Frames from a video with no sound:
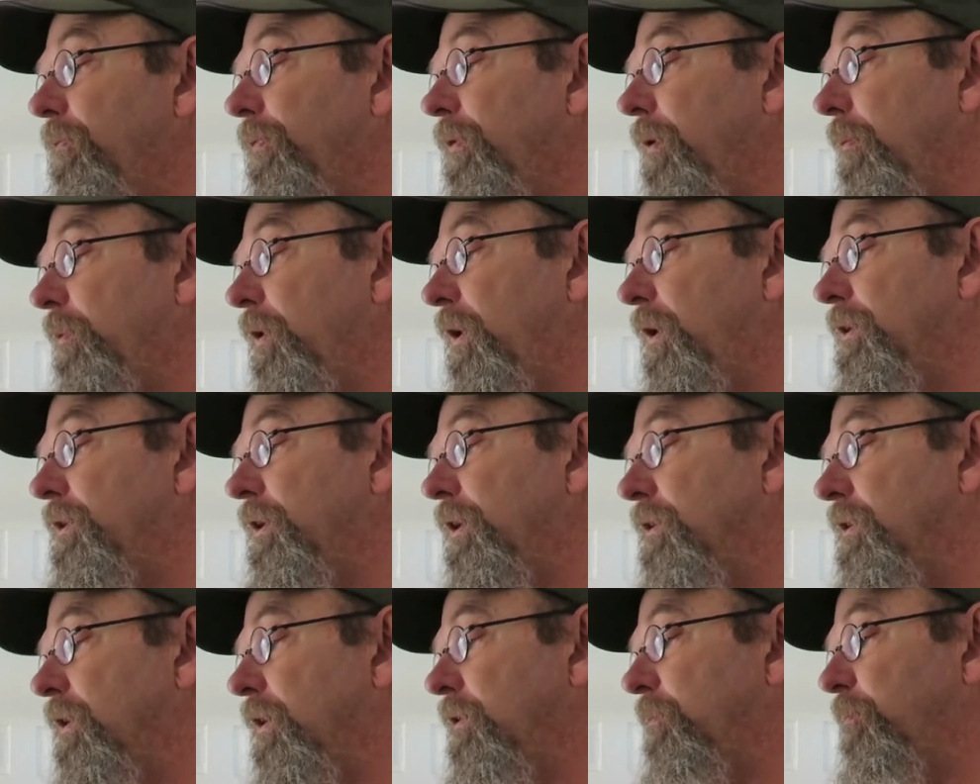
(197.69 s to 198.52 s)
I mean, it,
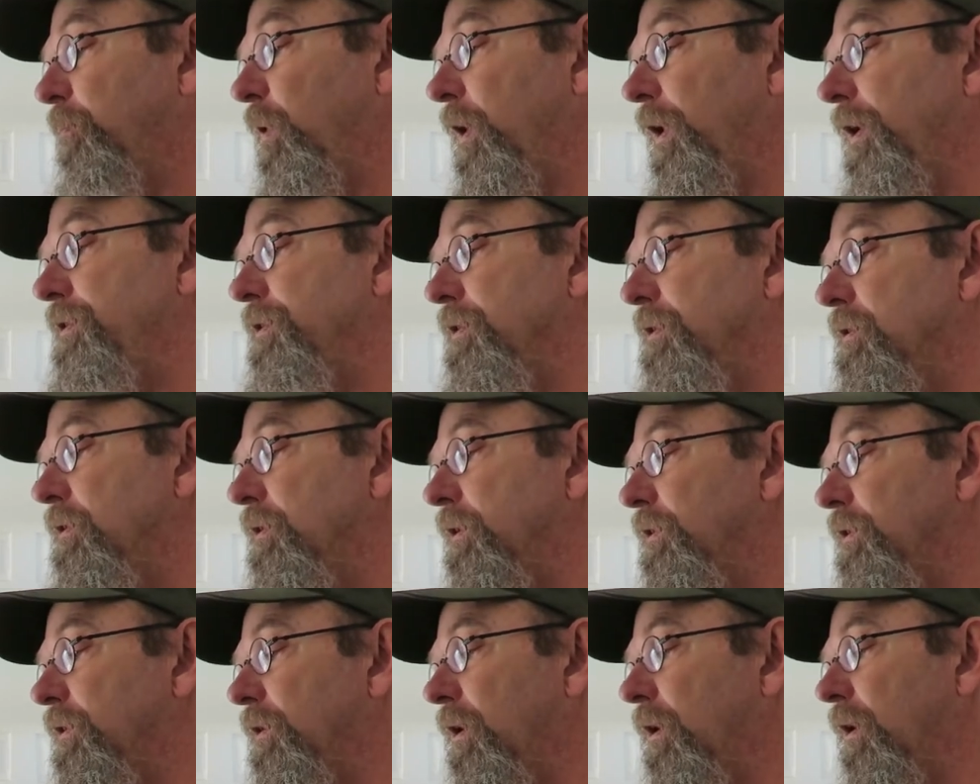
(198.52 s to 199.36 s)
it, it's pleasant.
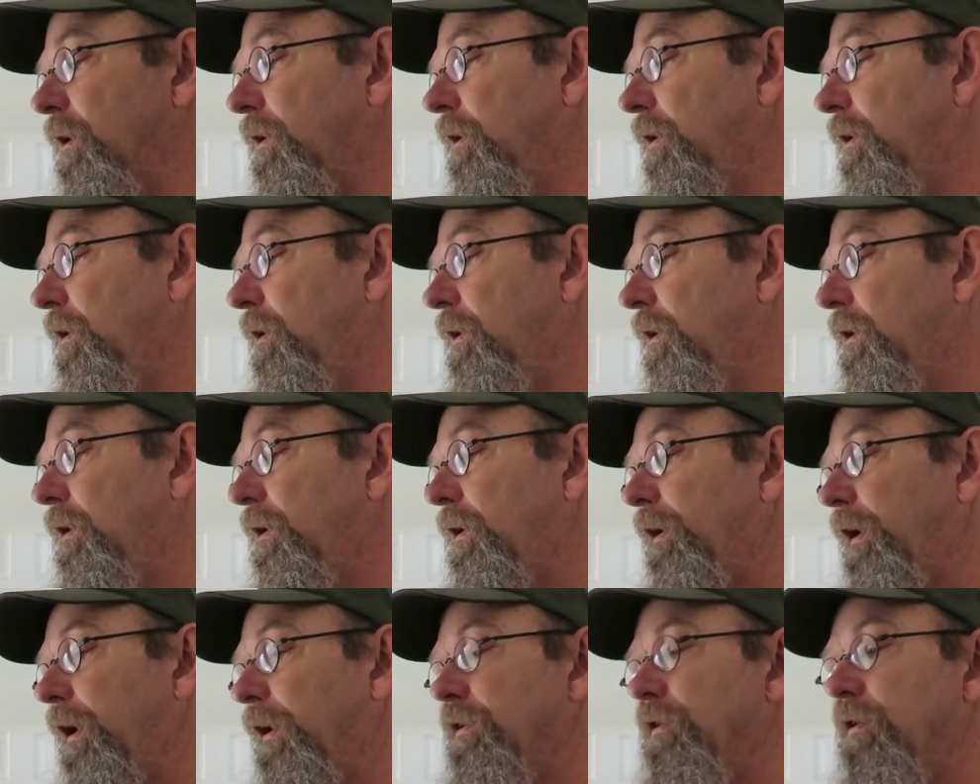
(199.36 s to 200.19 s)
It's not
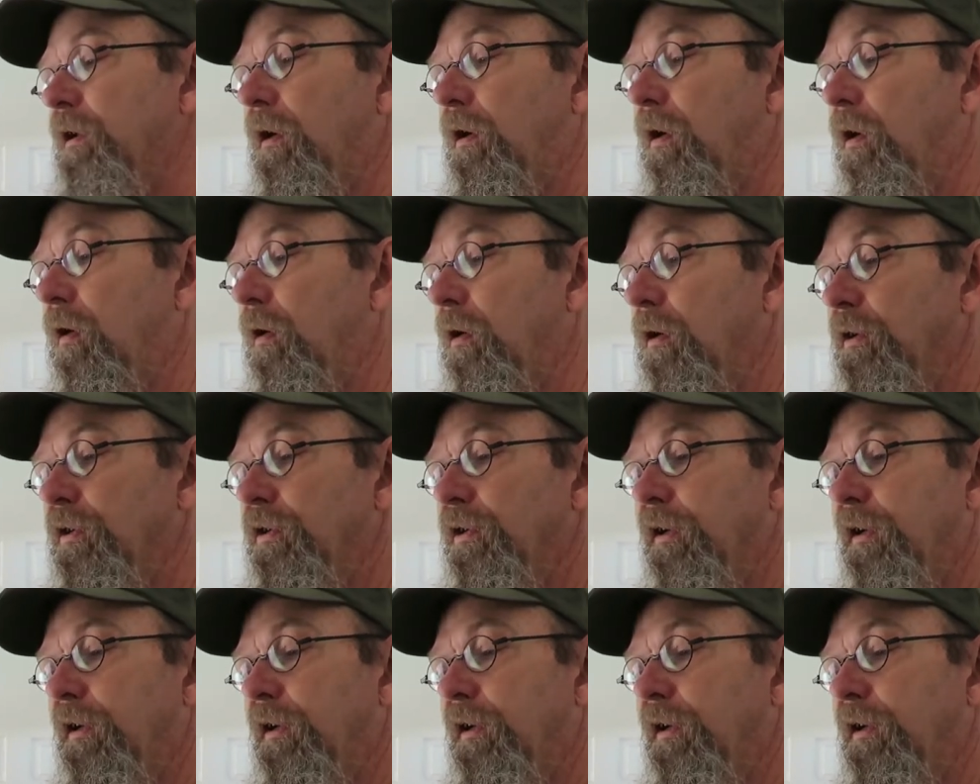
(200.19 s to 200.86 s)
it's not harsh.